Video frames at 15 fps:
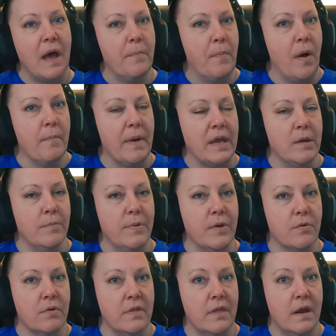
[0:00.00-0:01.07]
up on my
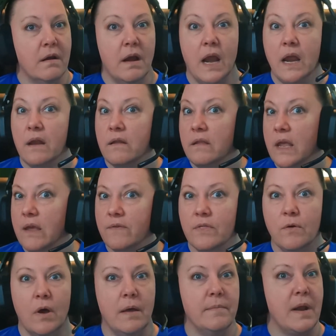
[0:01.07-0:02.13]
computer in there. And even
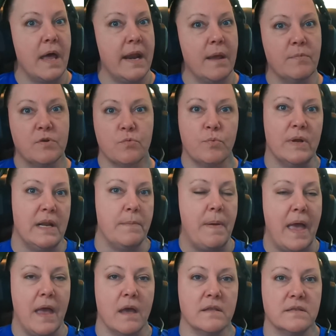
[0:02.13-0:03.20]
though I'm not able to really
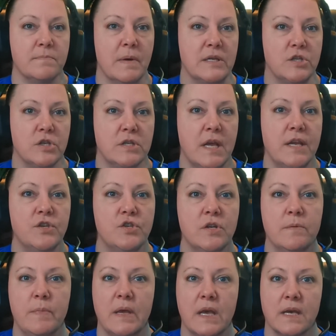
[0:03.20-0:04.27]
pay as much
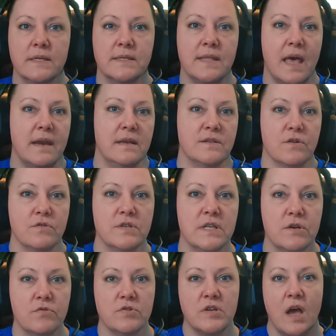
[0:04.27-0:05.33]
attention because that is our
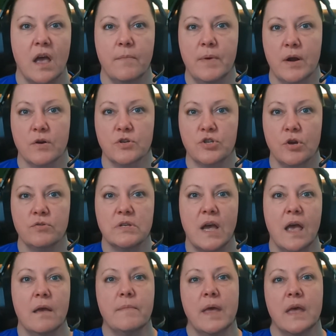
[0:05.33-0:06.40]
dinner time and our show
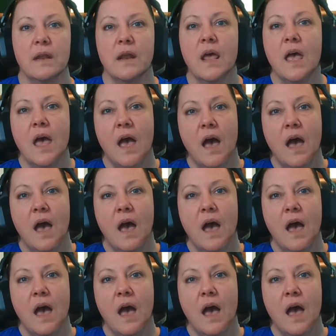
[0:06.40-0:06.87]
time and